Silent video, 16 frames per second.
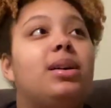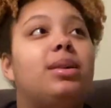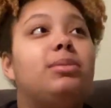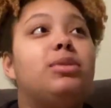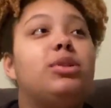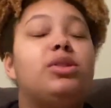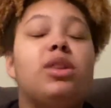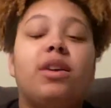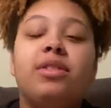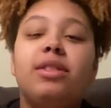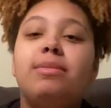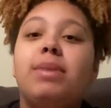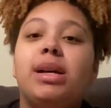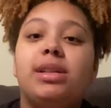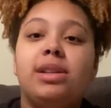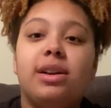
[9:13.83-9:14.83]
to soften
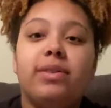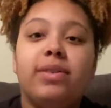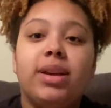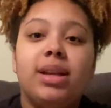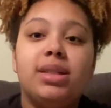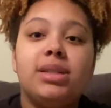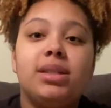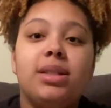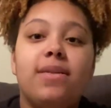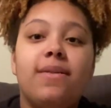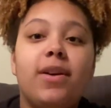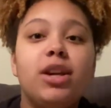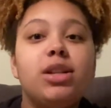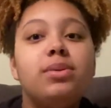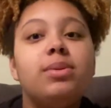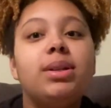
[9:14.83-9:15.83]
my cervix.
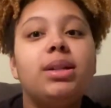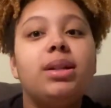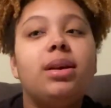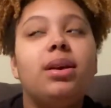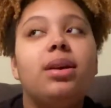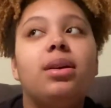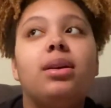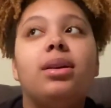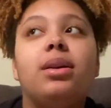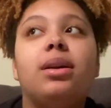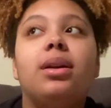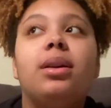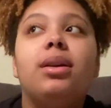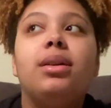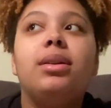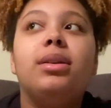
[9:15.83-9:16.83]
First one
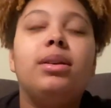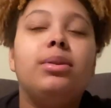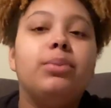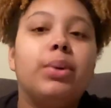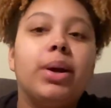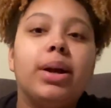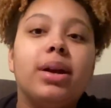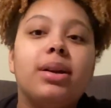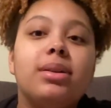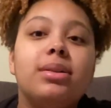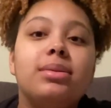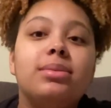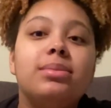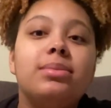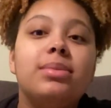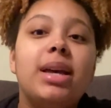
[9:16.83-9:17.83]
didn't work.
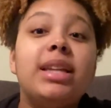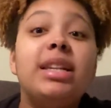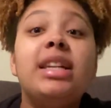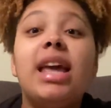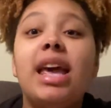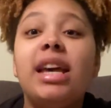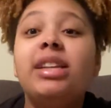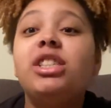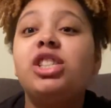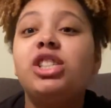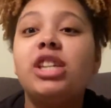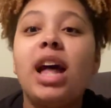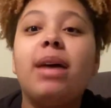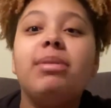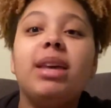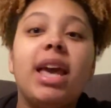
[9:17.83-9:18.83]
And each
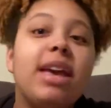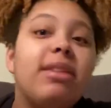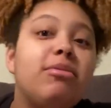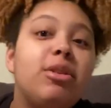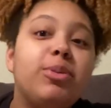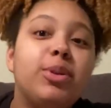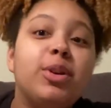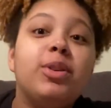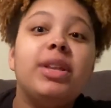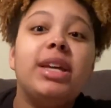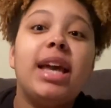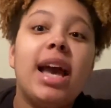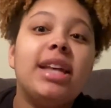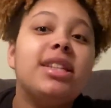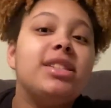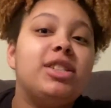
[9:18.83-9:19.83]
time they gave me a pill, they
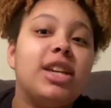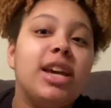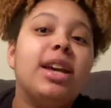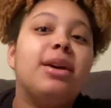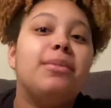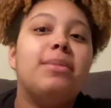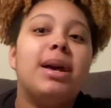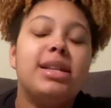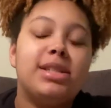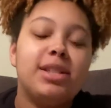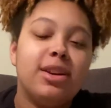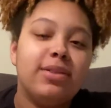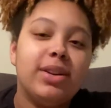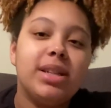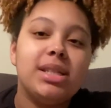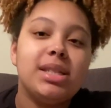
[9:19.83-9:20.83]
had to check my
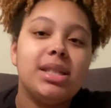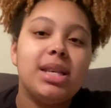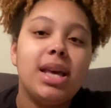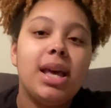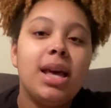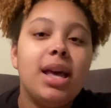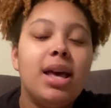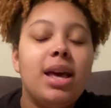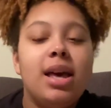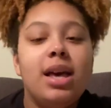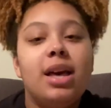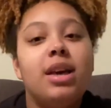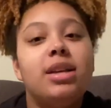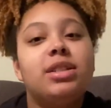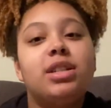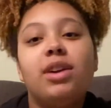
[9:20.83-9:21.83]
cervix.
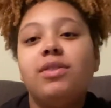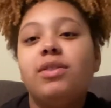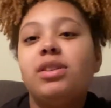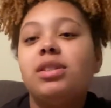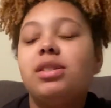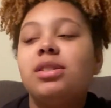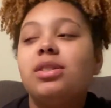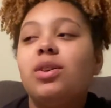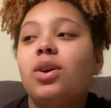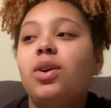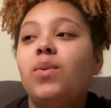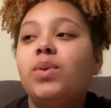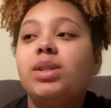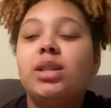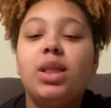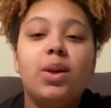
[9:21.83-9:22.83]
Cervix
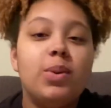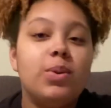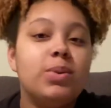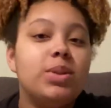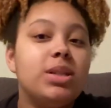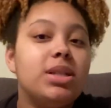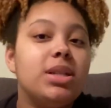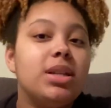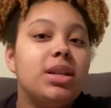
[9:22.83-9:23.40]
was closed